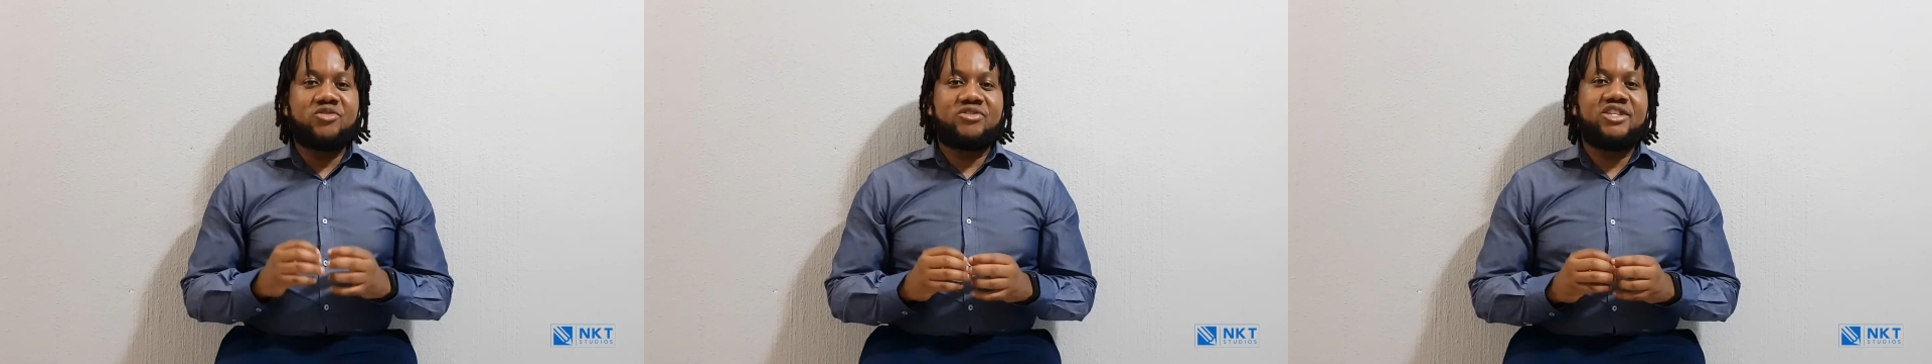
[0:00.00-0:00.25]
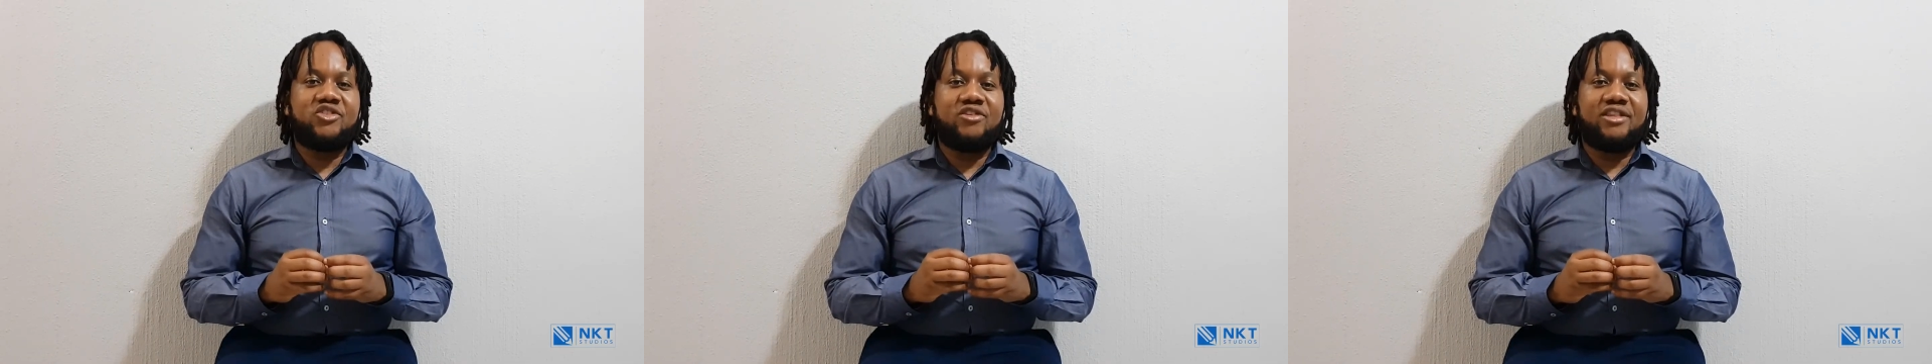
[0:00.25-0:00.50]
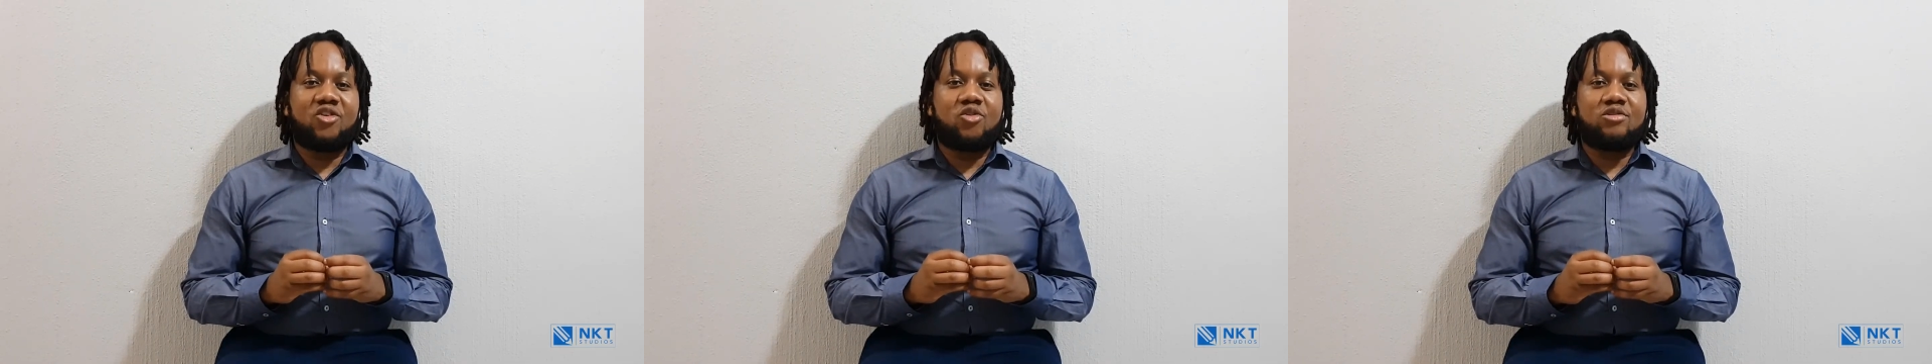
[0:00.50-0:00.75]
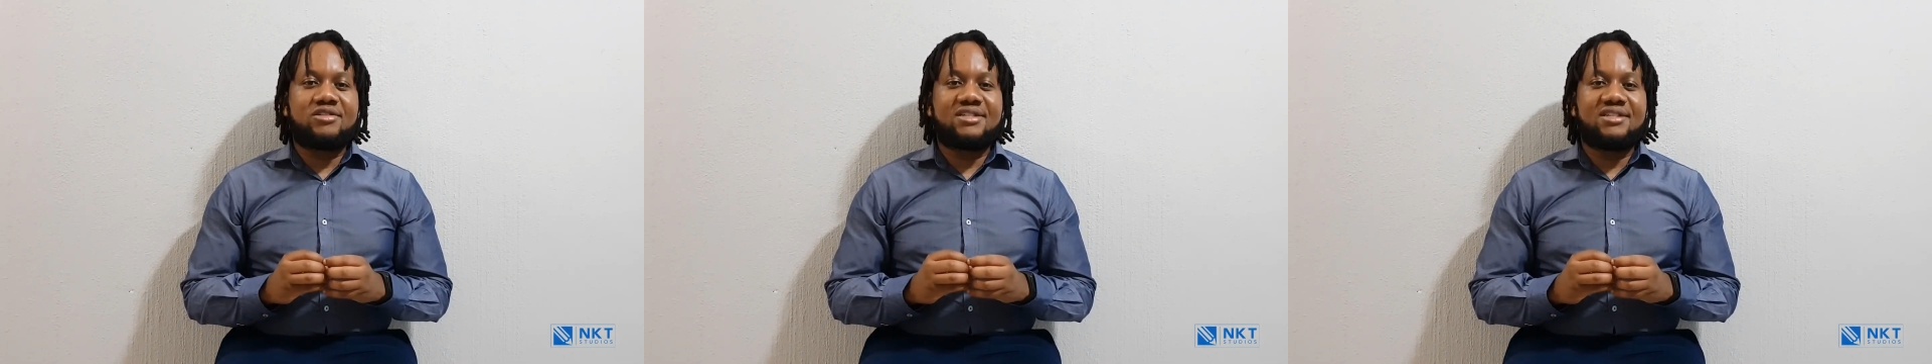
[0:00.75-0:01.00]
to see you in the
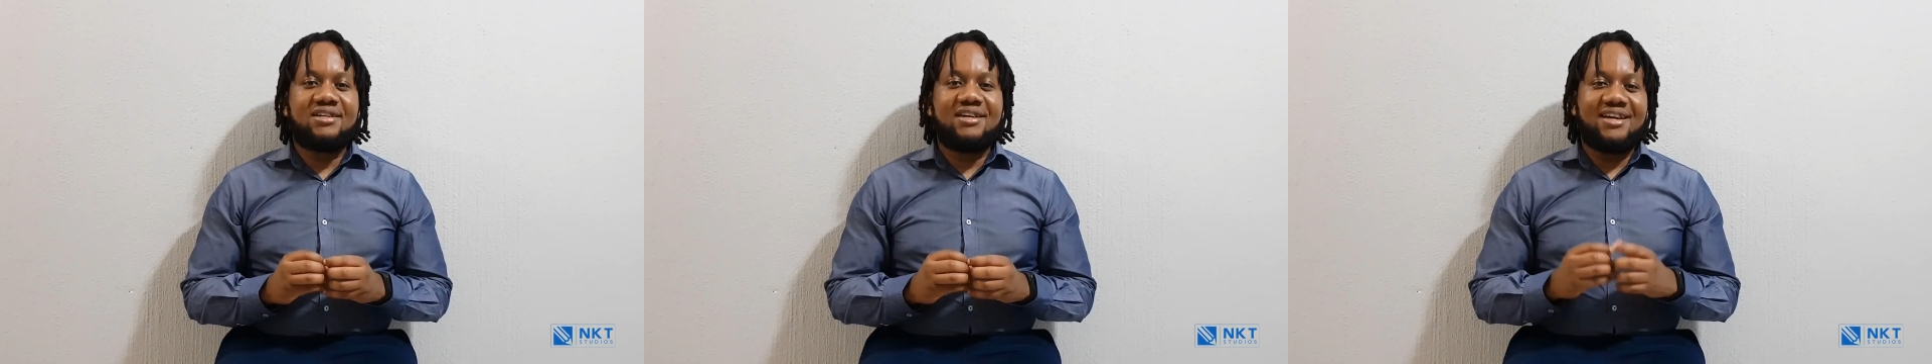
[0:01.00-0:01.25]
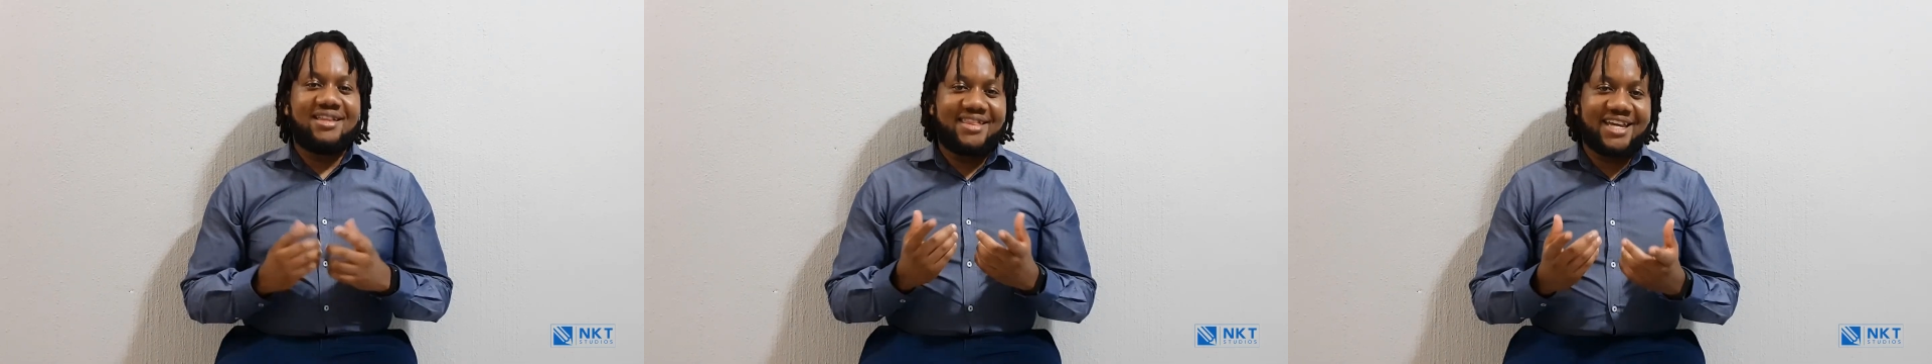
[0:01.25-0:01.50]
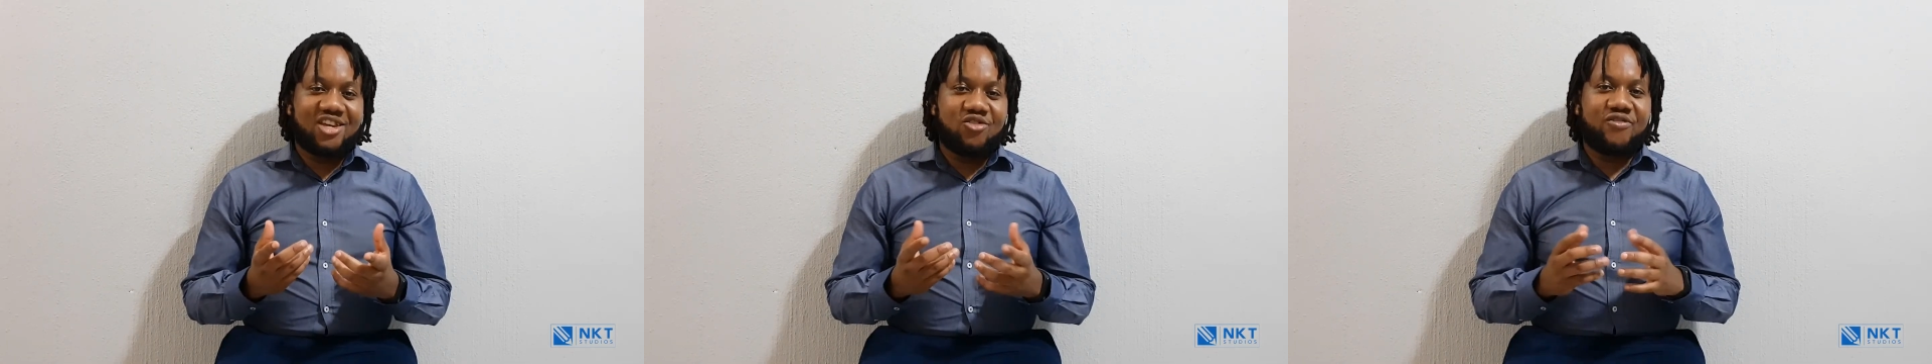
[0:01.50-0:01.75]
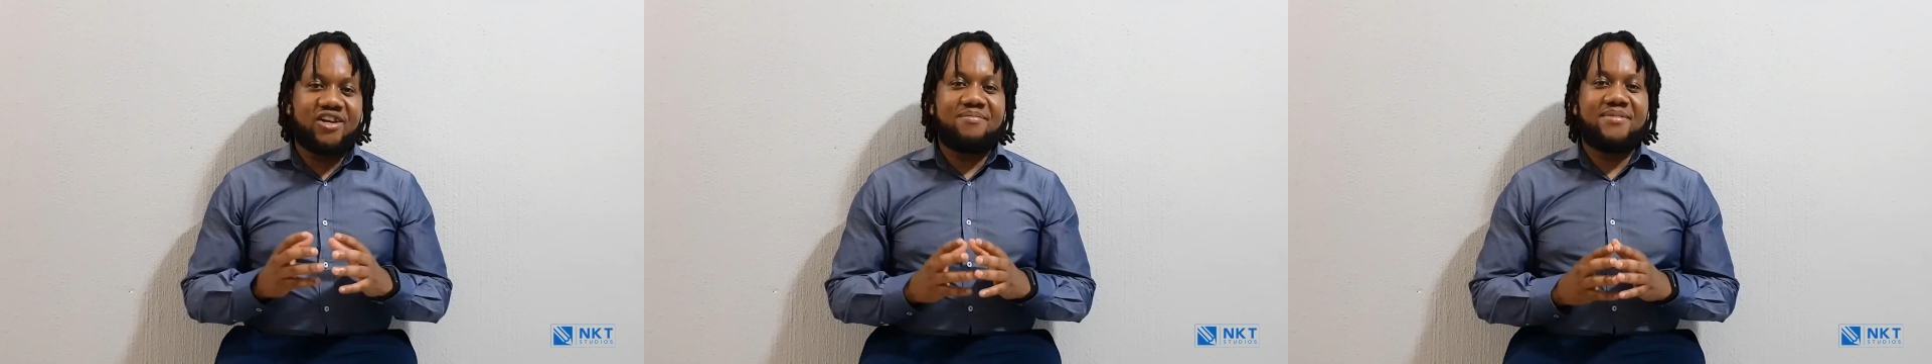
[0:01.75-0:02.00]
course. Thank
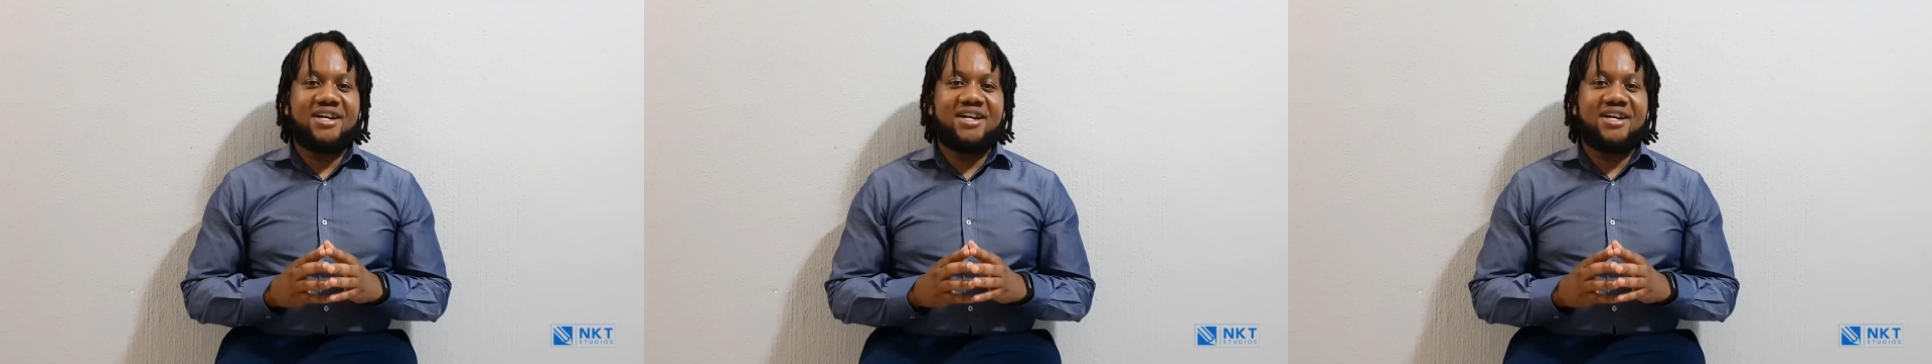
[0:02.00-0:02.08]
you very